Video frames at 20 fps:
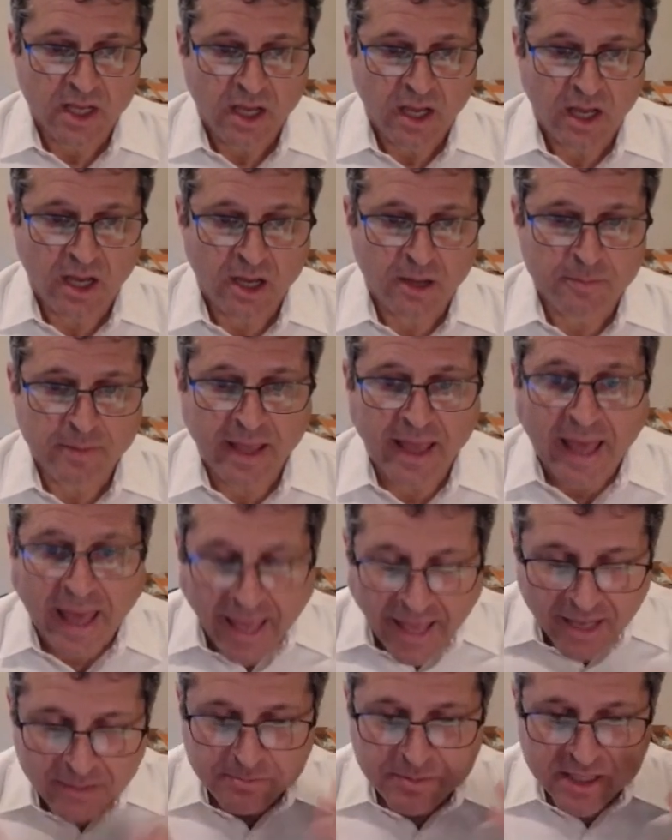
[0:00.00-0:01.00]

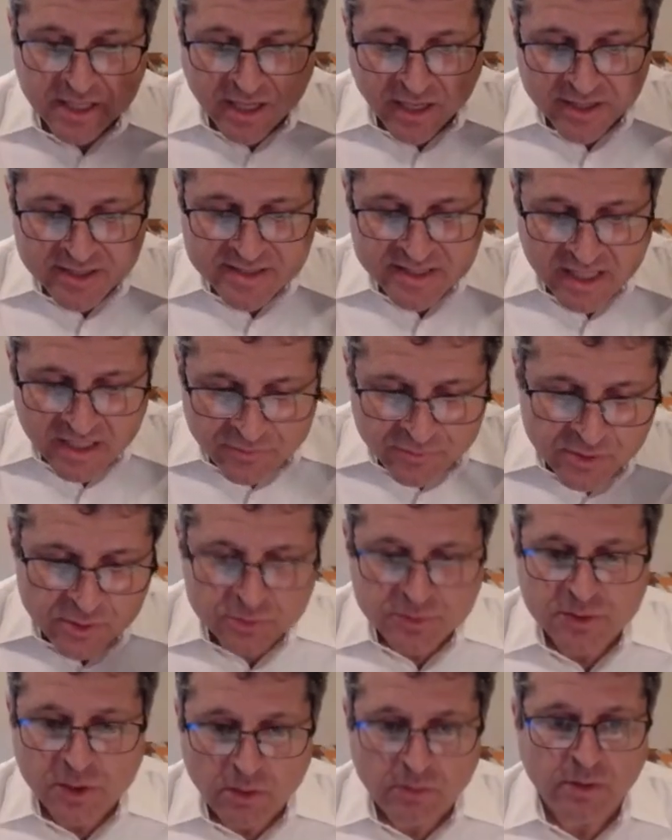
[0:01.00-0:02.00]
And because if you
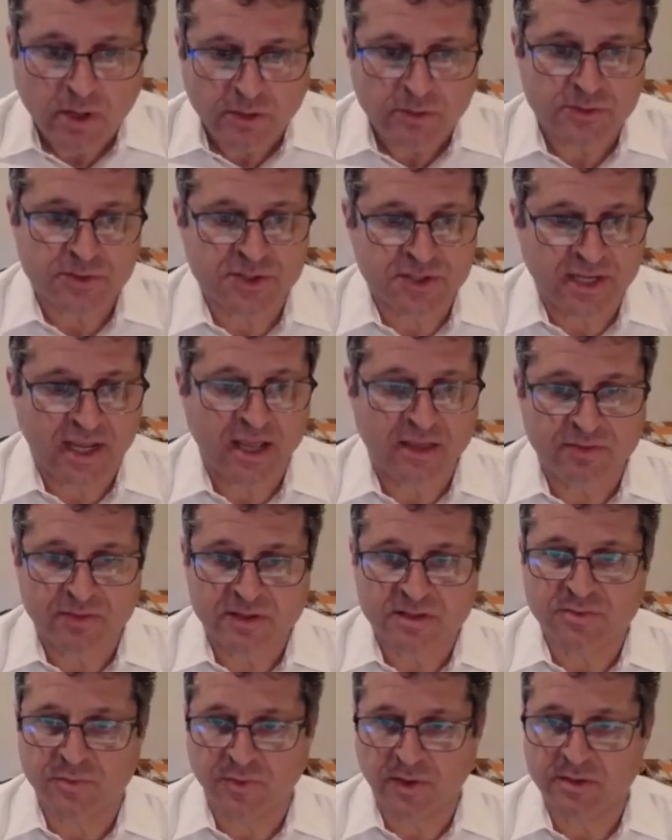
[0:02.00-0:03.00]
don't understand
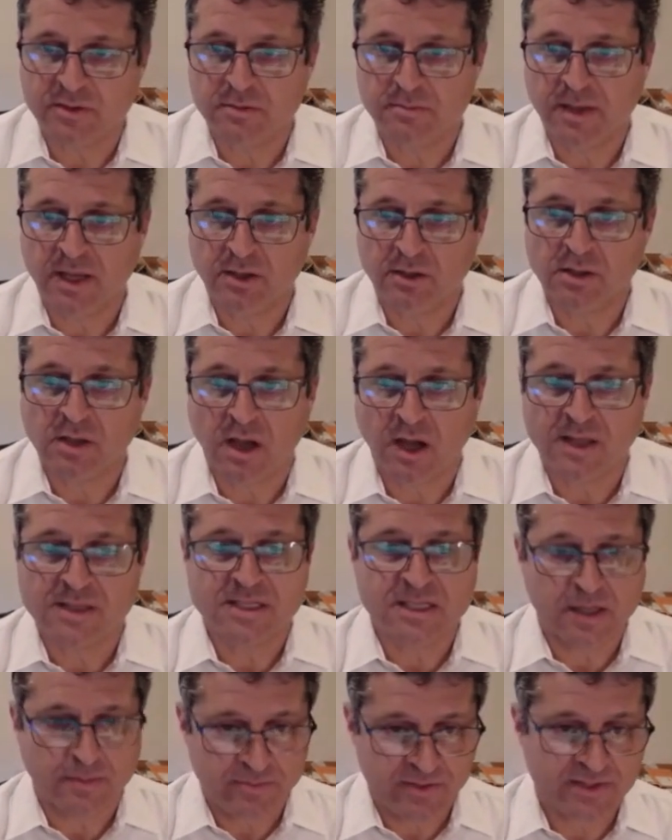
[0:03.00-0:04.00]
this fundamental concept,